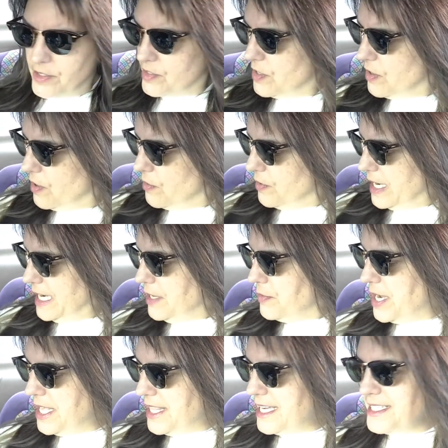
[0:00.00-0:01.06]
So
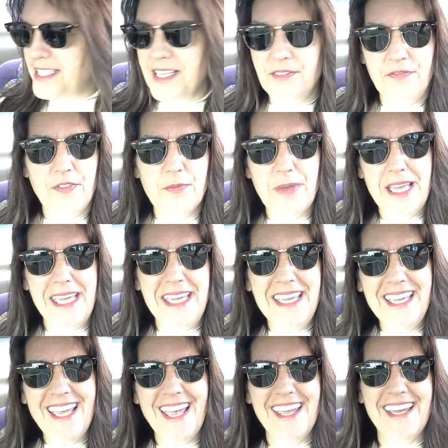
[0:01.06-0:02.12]
anyway, that's it for
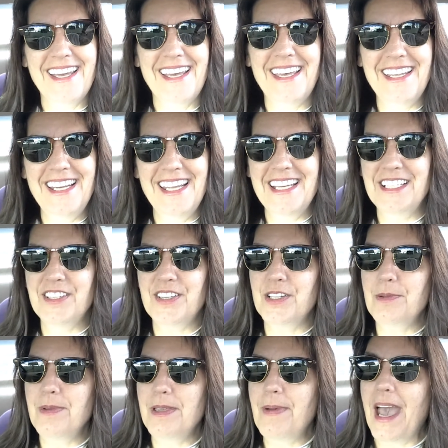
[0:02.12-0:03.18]
me, and it's
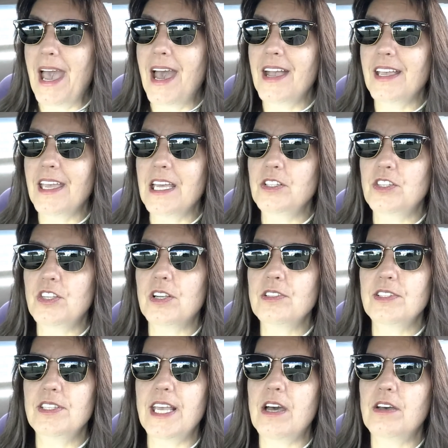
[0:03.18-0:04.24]
good to be back. It
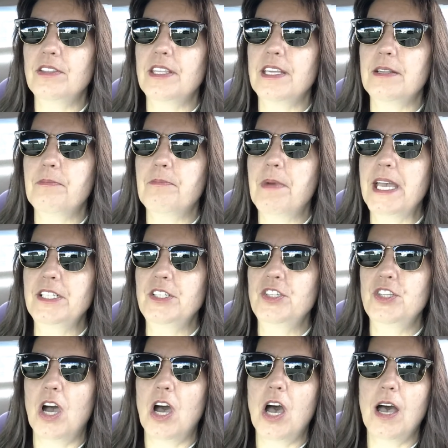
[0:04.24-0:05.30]
turns out that my
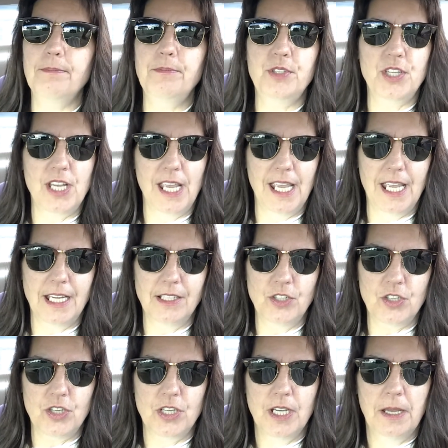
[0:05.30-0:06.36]
job
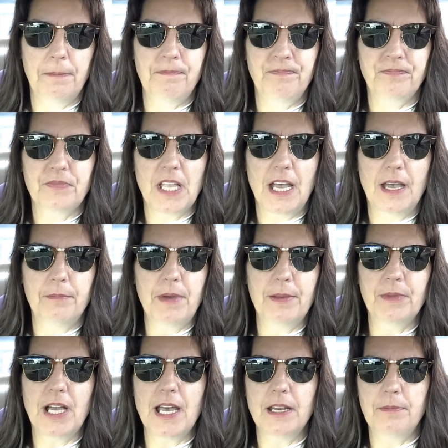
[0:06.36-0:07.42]
change, um,
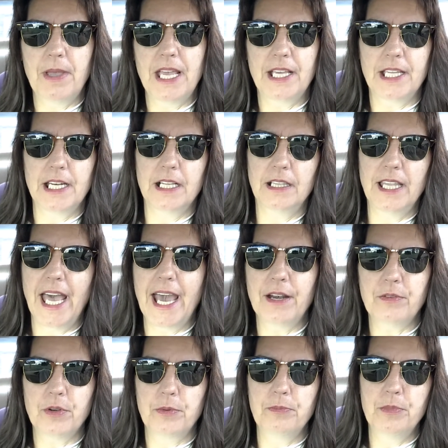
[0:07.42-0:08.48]
I'm kind of making a
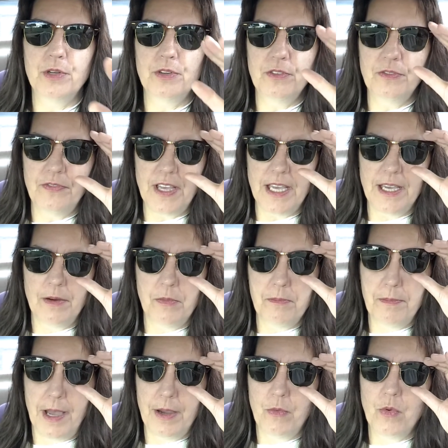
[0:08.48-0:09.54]
lateral move at
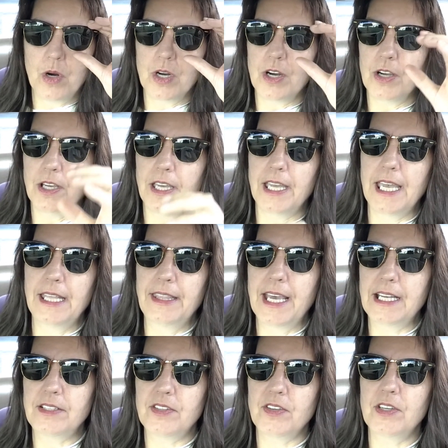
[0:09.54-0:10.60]
my work, and
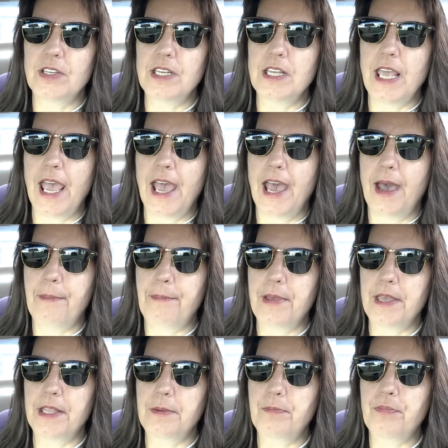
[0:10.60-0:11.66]
that's going to
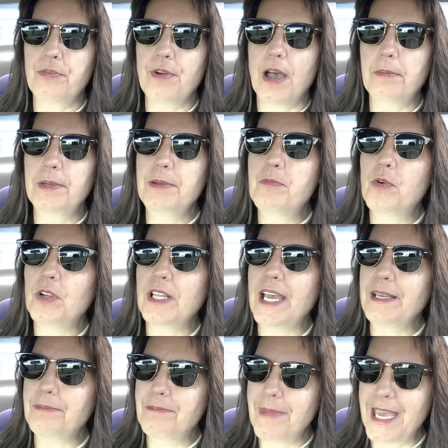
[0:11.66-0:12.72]
happen probably more
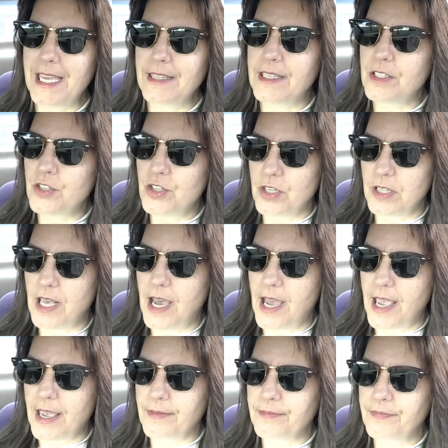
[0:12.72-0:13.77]
like May than
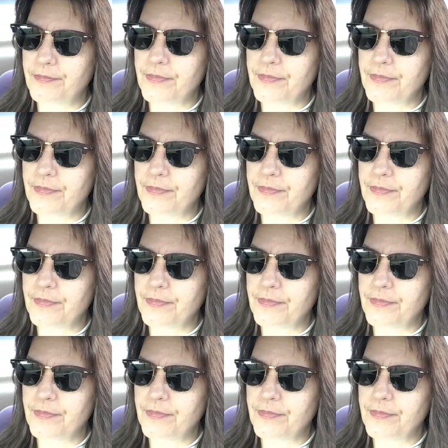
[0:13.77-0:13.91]
July.